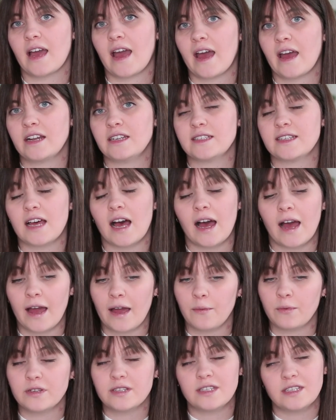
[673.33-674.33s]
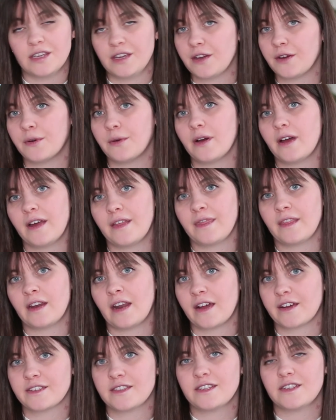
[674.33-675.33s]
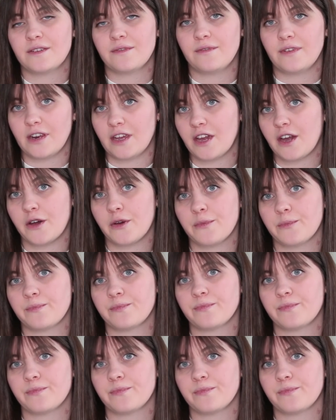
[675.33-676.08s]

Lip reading: and I will see you in the next video.